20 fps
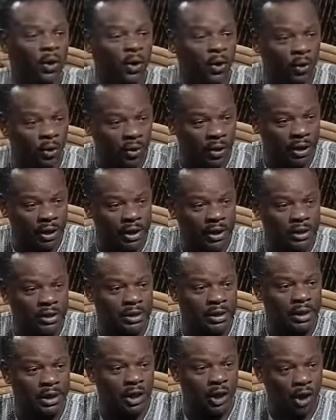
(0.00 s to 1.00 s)

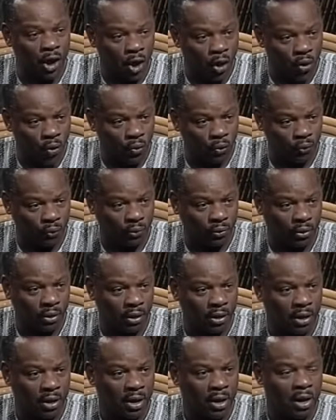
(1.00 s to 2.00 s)
earliest known
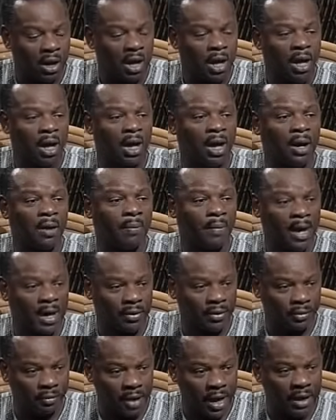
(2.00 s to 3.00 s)

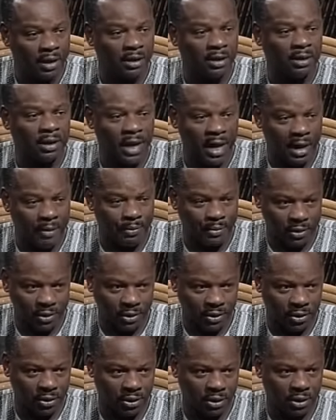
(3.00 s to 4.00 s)
mathematical
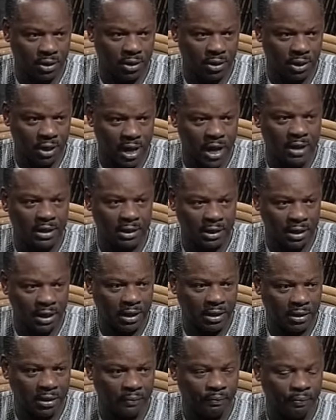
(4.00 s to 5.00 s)
abacus,
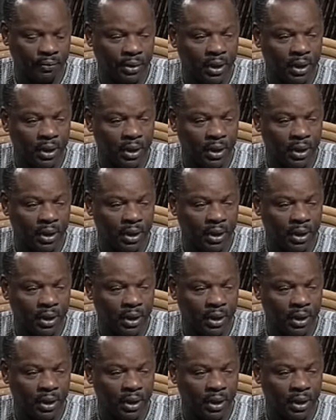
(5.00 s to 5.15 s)
calculator,